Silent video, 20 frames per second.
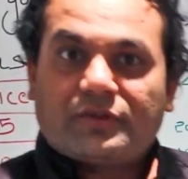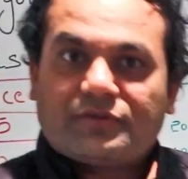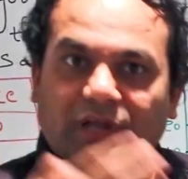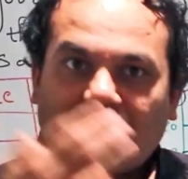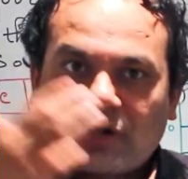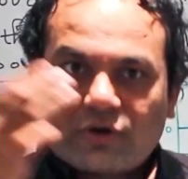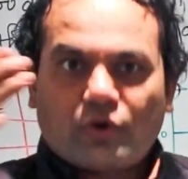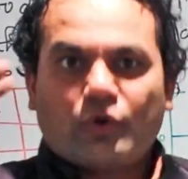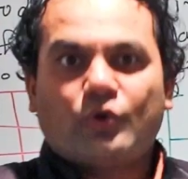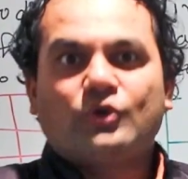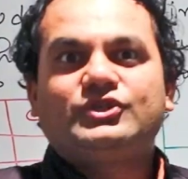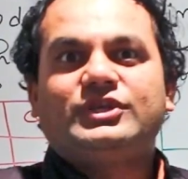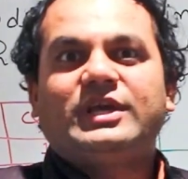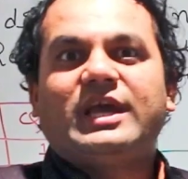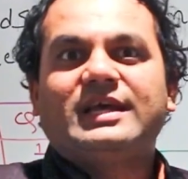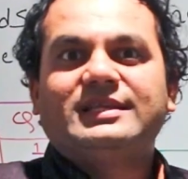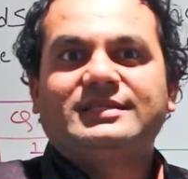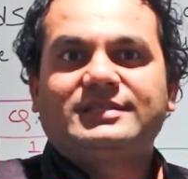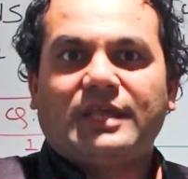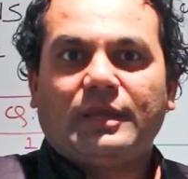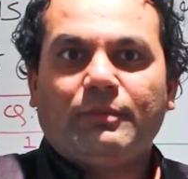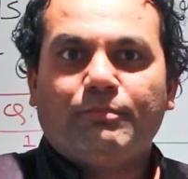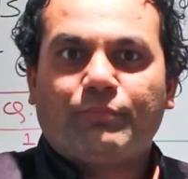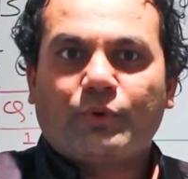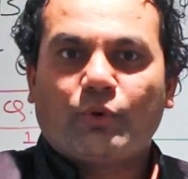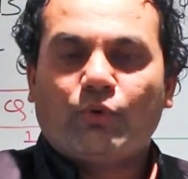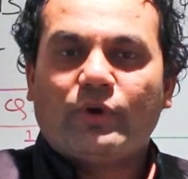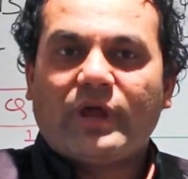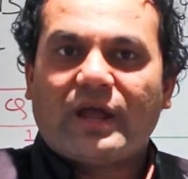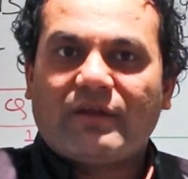technology has
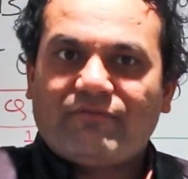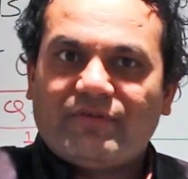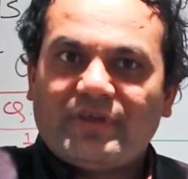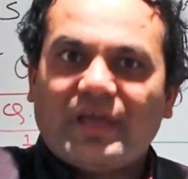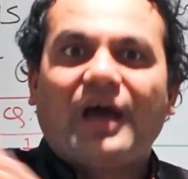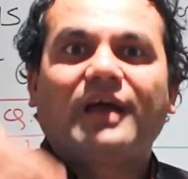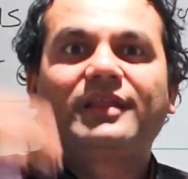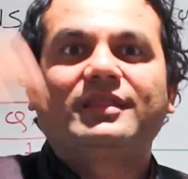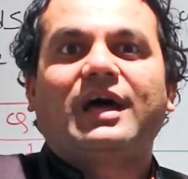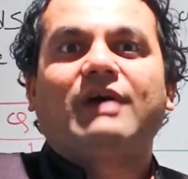improved and we are